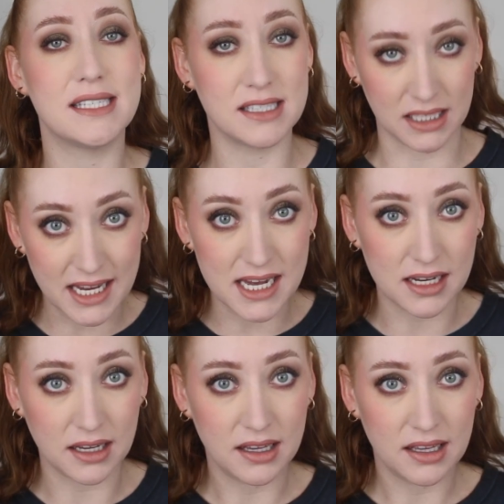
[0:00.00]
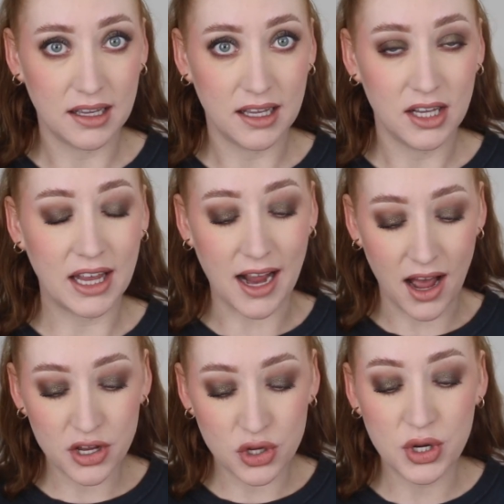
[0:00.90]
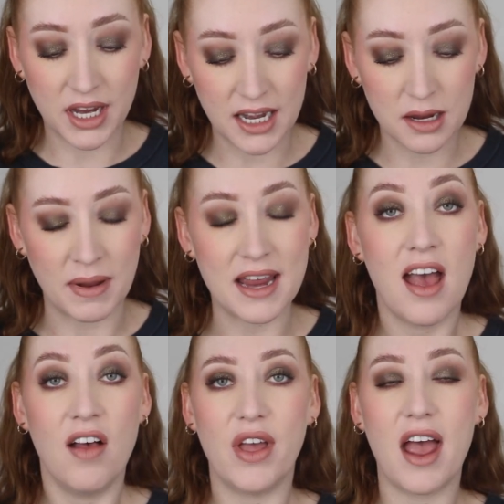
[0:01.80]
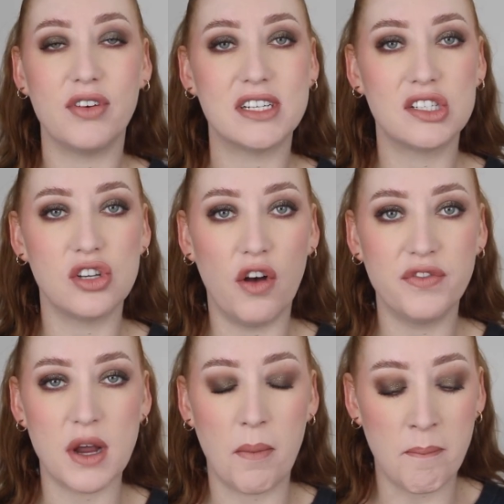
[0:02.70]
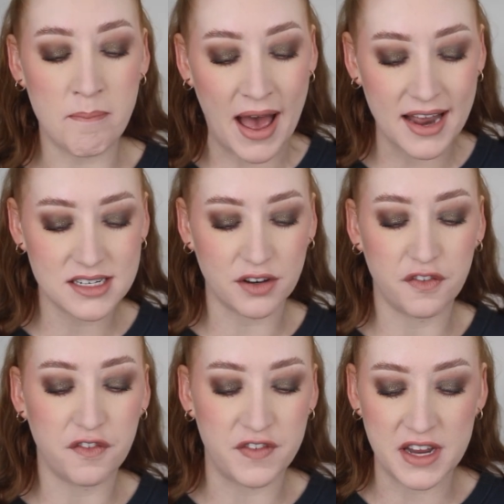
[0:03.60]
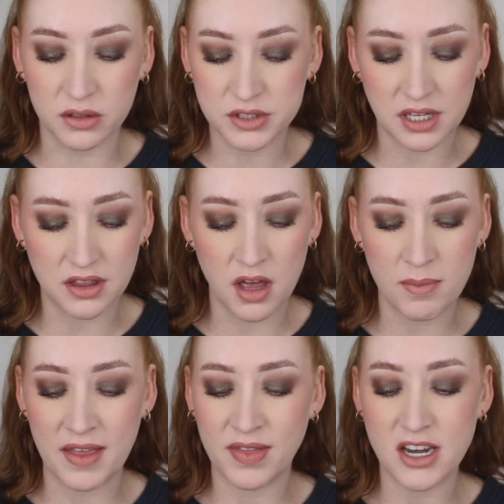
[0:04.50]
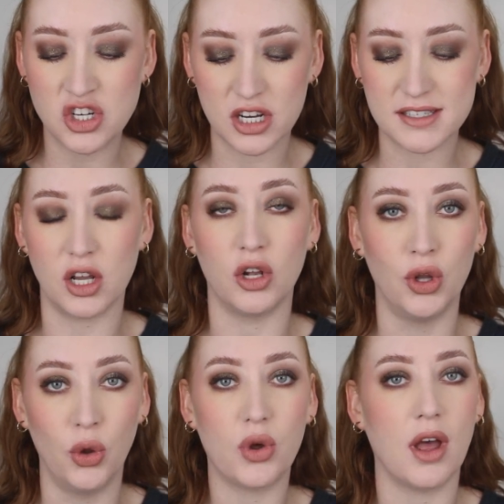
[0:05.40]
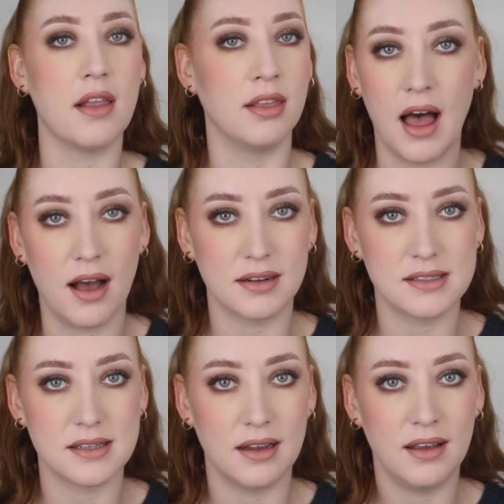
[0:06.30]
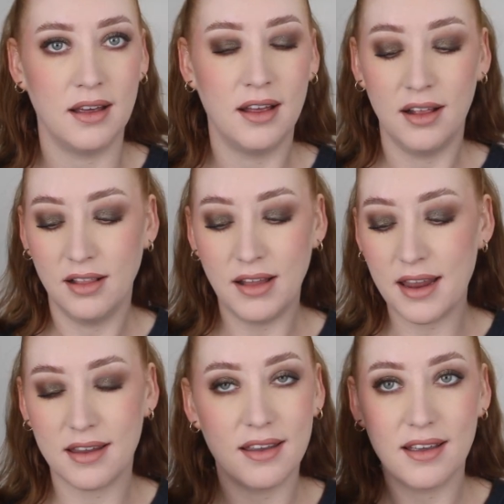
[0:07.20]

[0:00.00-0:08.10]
sleek. Like, are you kidding me? They have a soft matte feel to them and they just look luxe. Like,